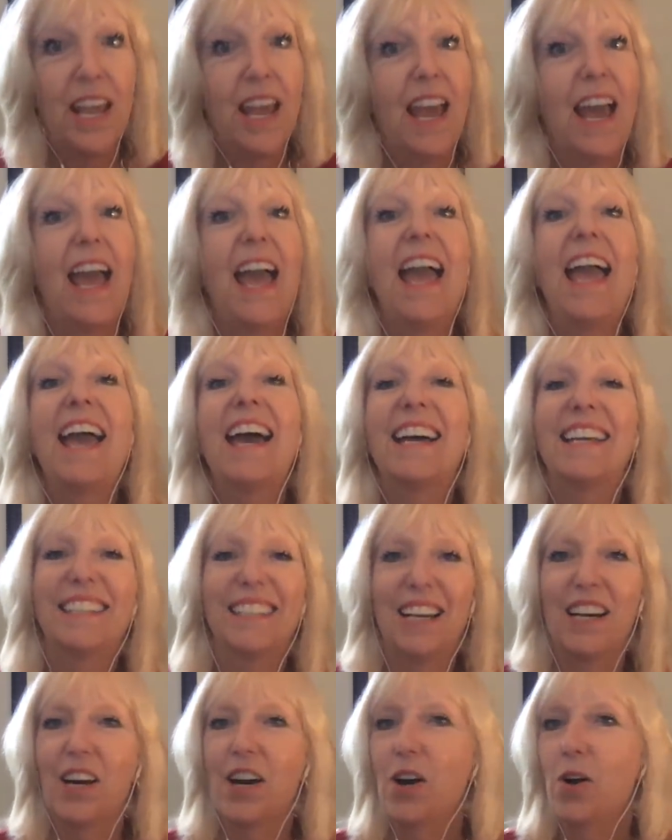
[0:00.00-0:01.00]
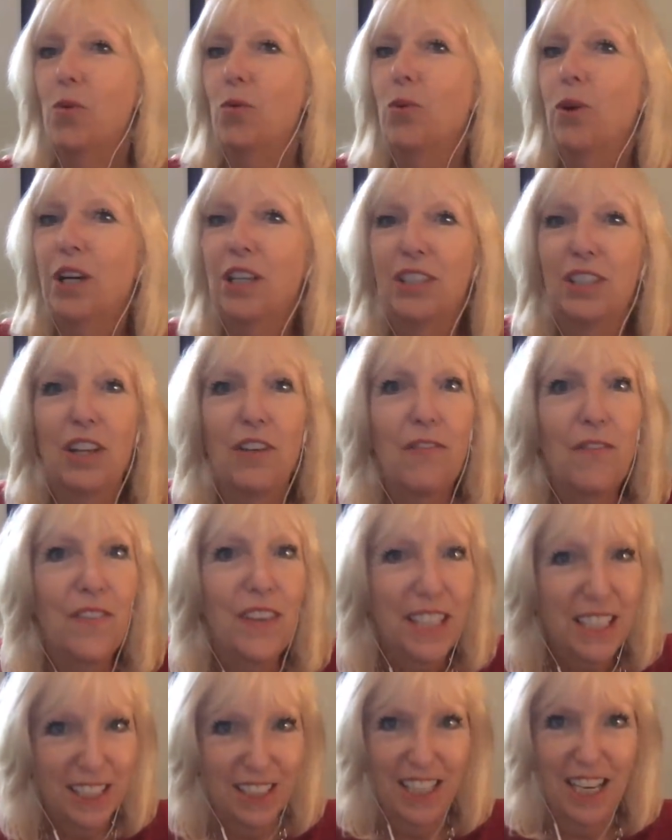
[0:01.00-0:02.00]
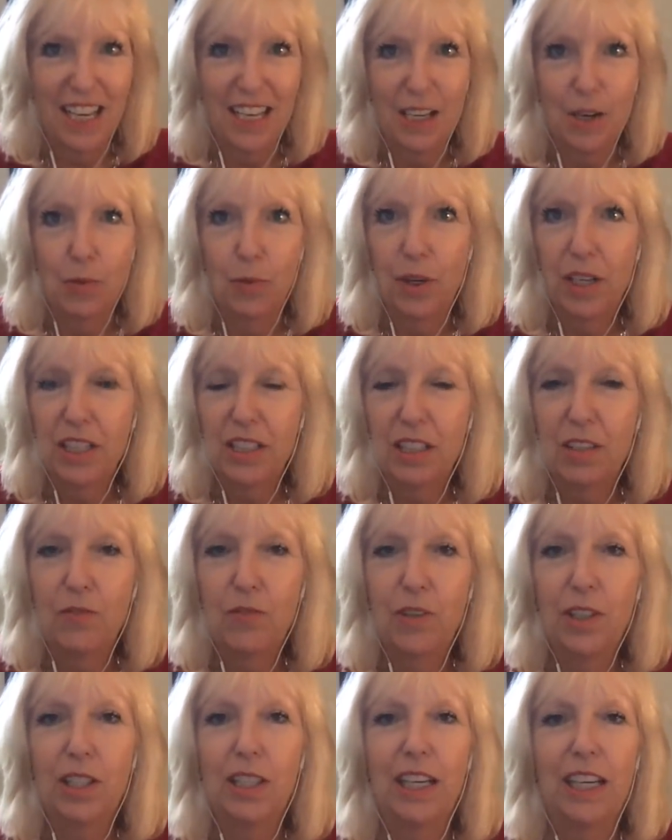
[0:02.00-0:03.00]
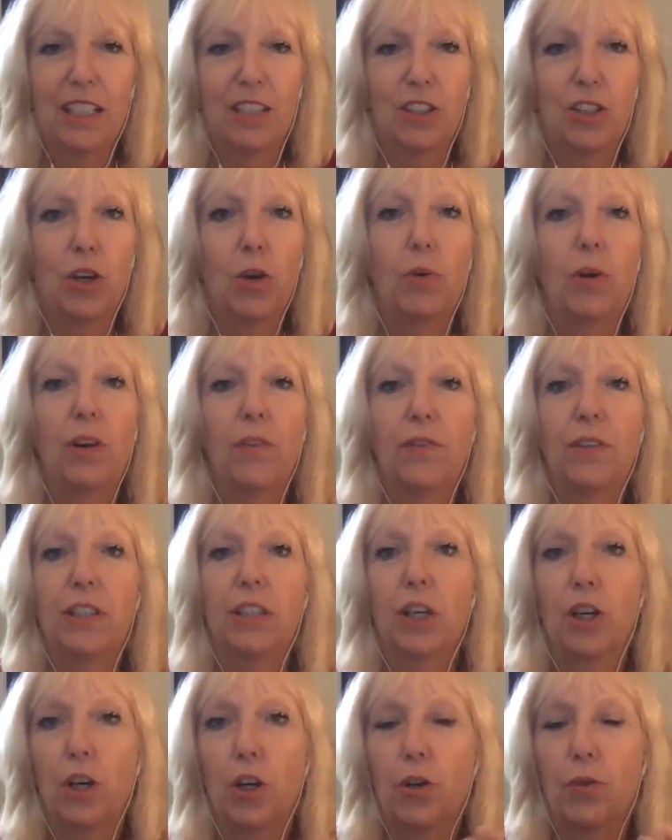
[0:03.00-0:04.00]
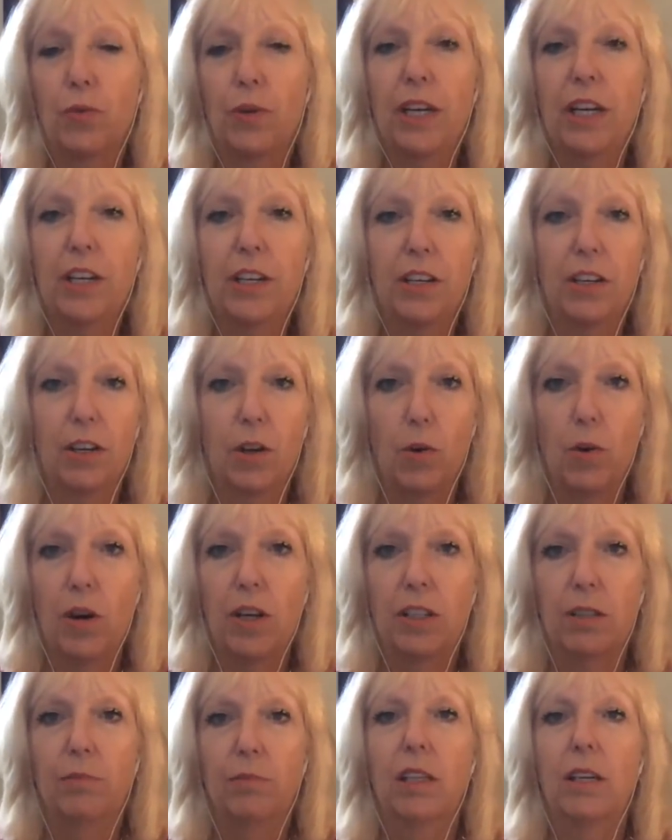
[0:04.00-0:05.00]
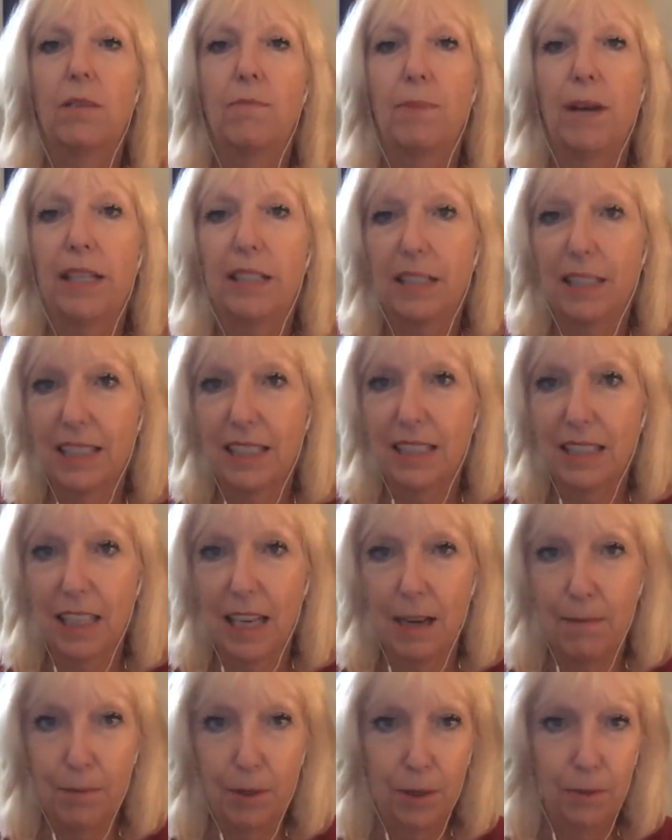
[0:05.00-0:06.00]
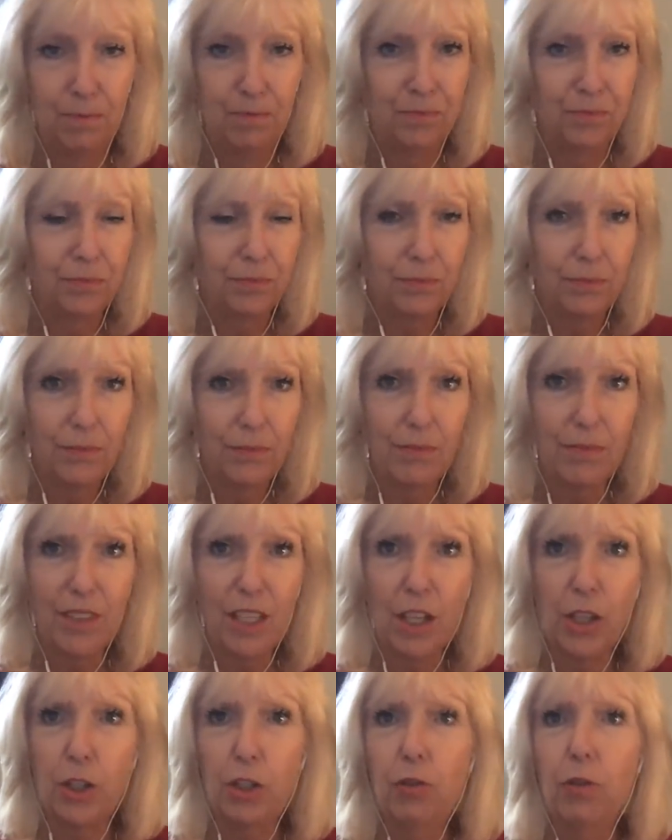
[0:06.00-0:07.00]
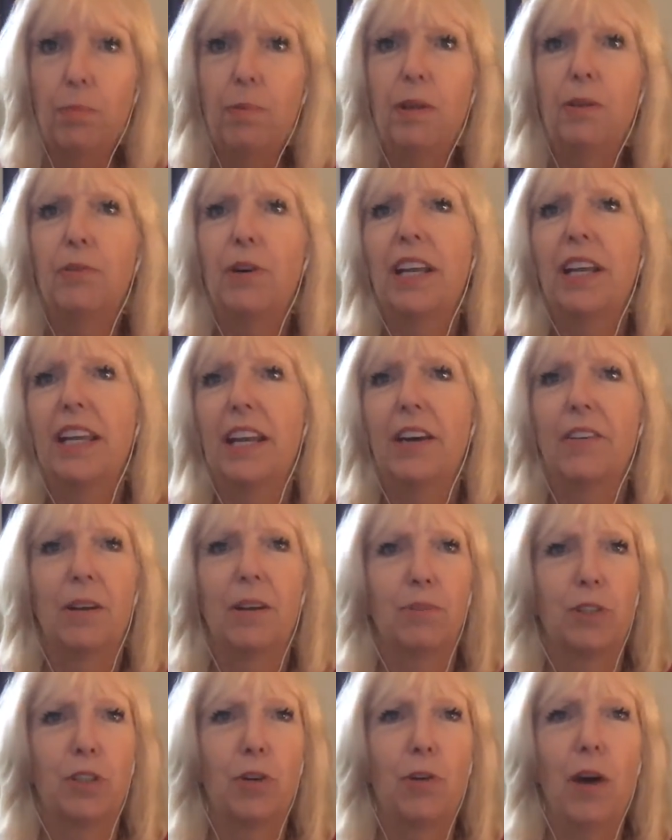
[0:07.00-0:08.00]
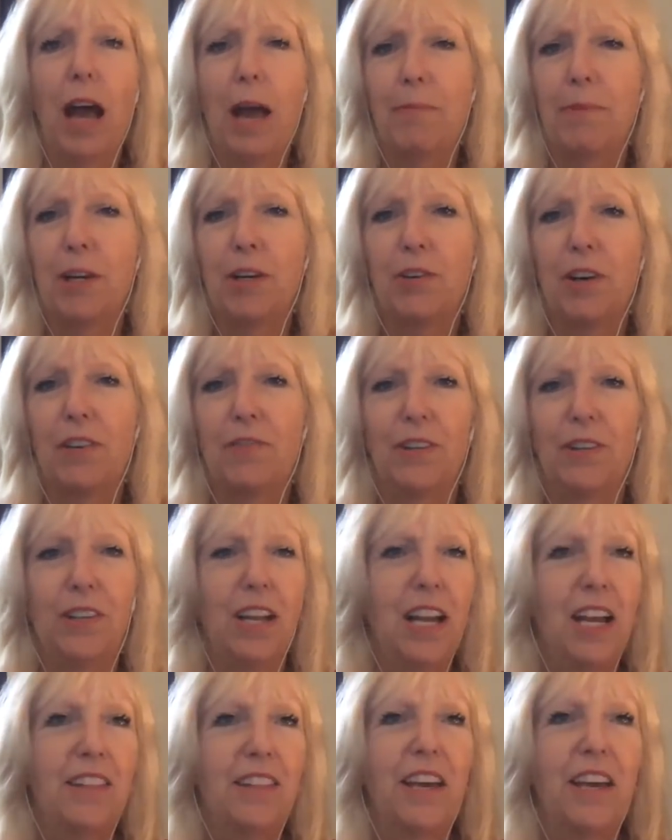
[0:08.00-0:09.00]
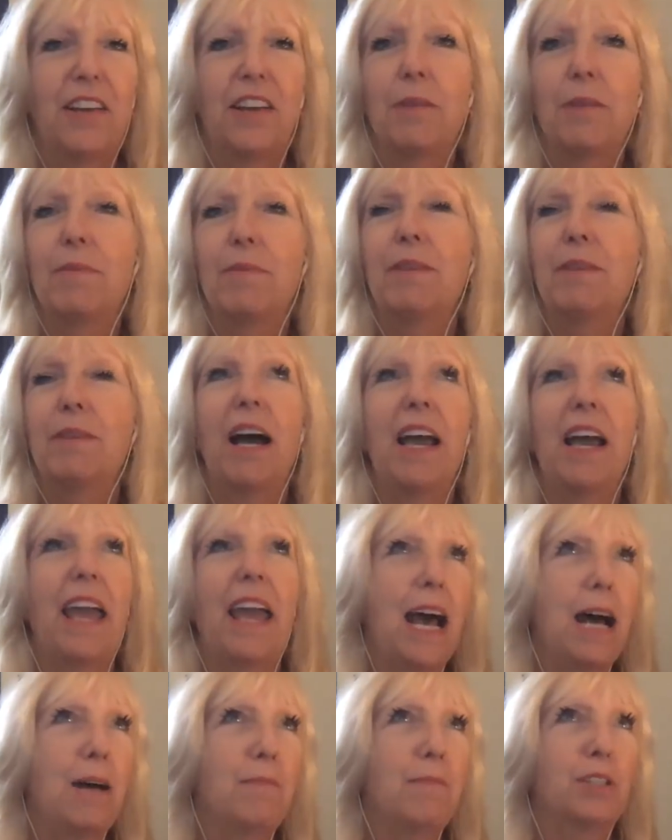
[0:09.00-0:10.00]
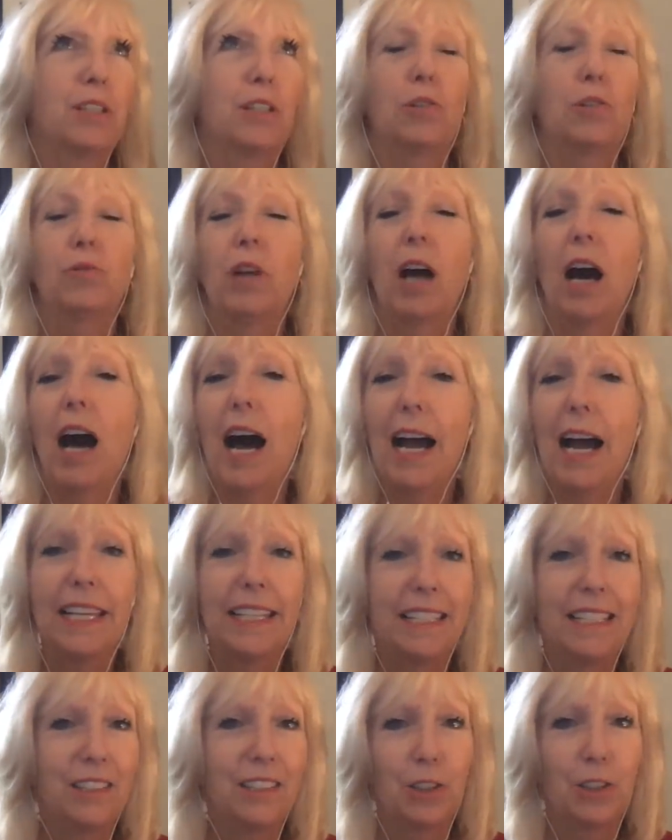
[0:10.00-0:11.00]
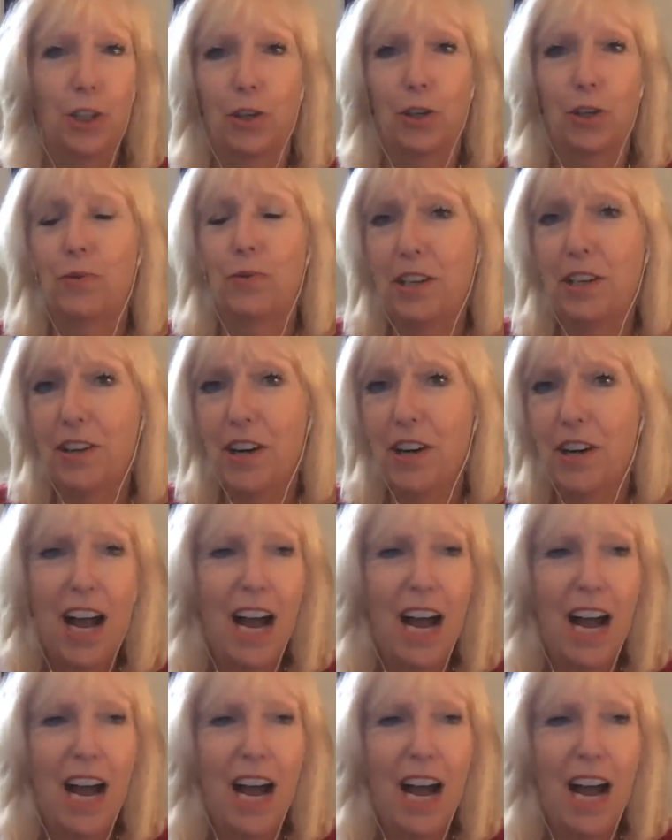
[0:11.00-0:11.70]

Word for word: and what does it feel like? What does it feel like? So, if it's a career quantum leap, as an example, you would be writing out, I'm so happy and grateful now that I'm in my absolute ideal career.